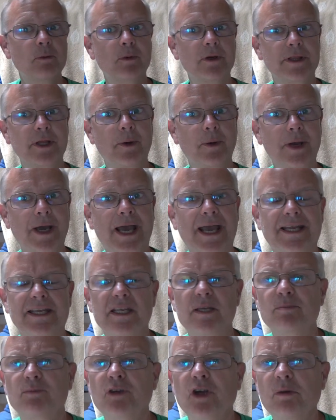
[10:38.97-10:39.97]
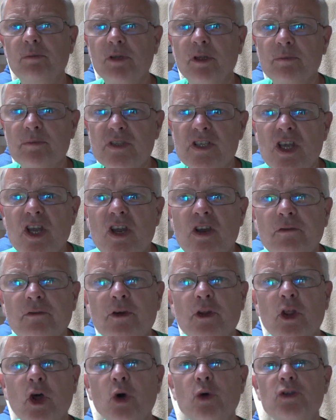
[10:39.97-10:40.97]
without any problems.
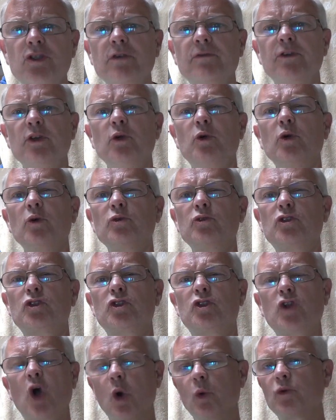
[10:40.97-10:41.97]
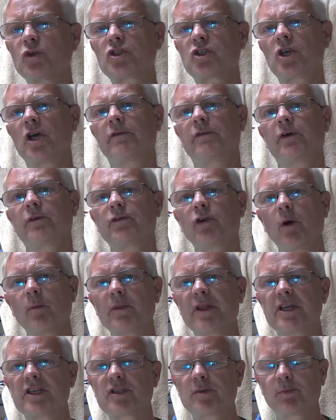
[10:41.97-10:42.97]
For those of you who don't suffer from
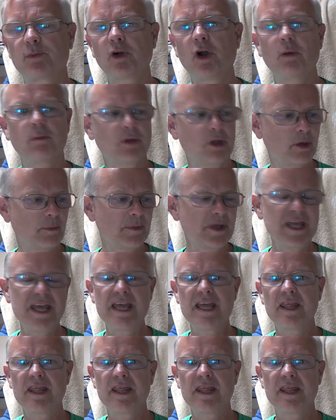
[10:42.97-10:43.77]
this problem,